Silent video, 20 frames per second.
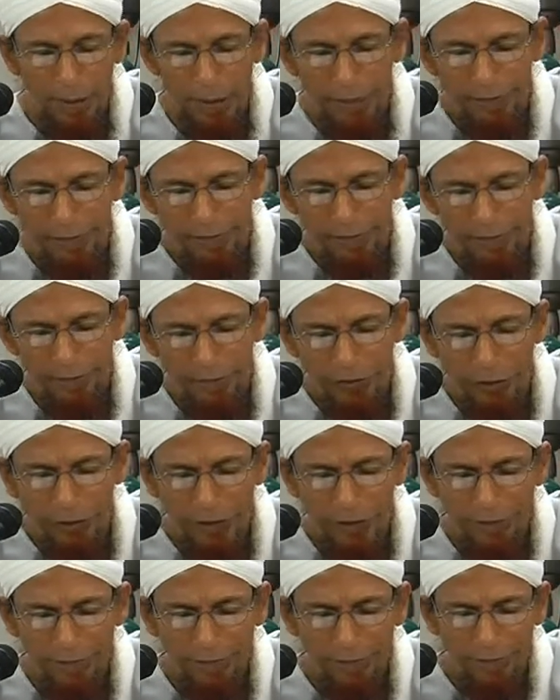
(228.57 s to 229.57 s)
and
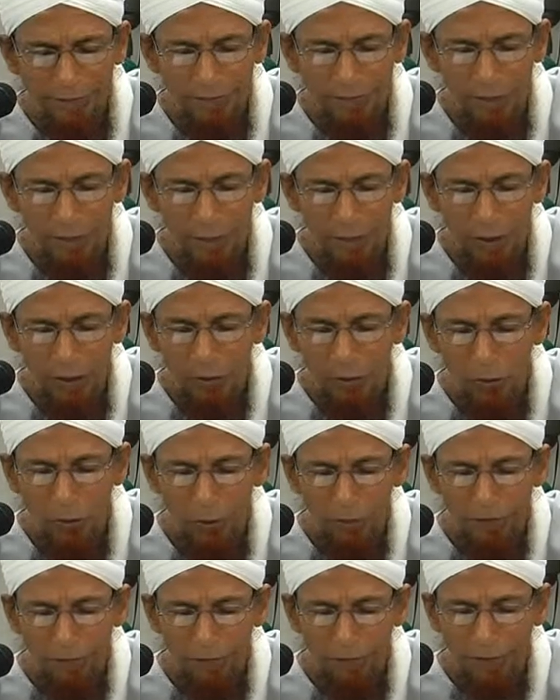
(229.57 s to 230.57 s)
suggests a
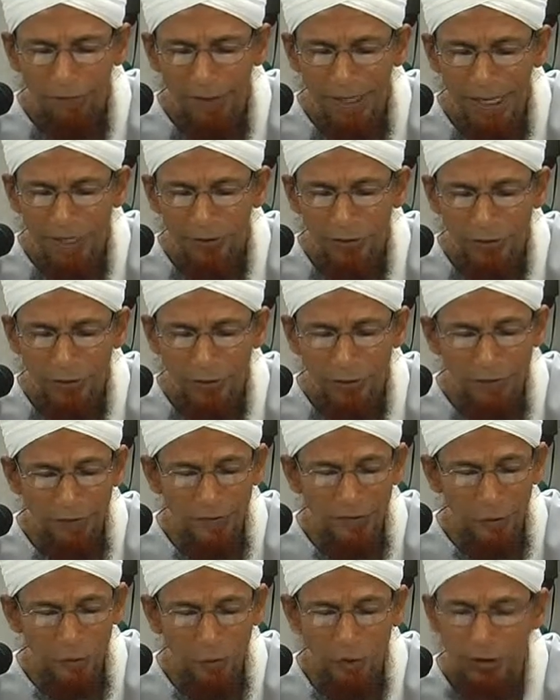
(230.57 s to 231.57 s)
course of action
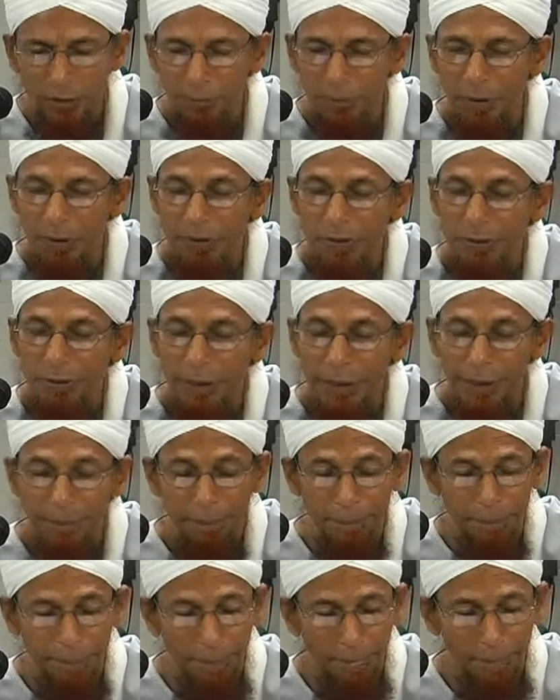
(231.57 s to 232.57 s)
suitable to
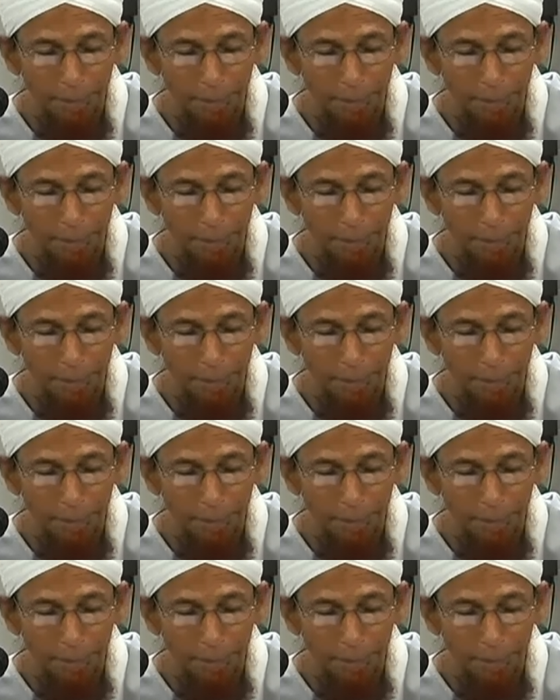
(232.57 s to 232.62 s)
him.